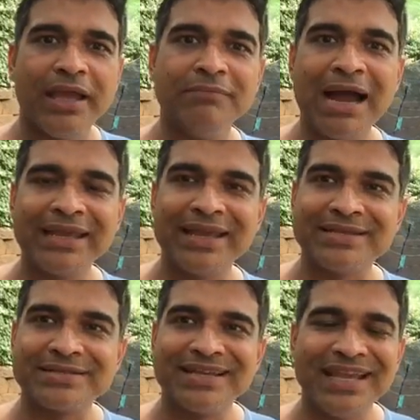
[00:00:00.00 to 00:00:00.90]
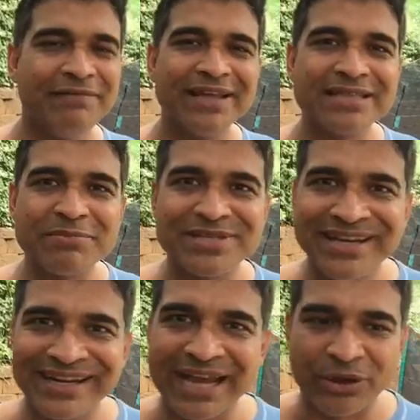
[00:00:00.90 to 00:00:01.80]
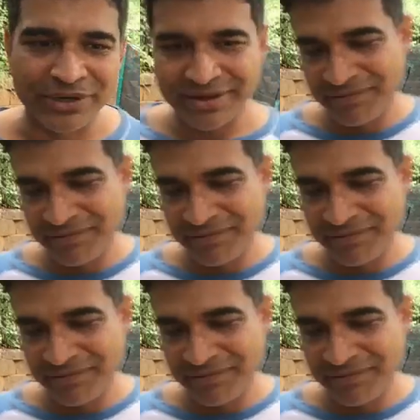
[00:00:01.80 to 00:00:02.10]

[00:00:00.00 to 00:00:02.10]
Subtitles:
In my case, even as I'm sitting down,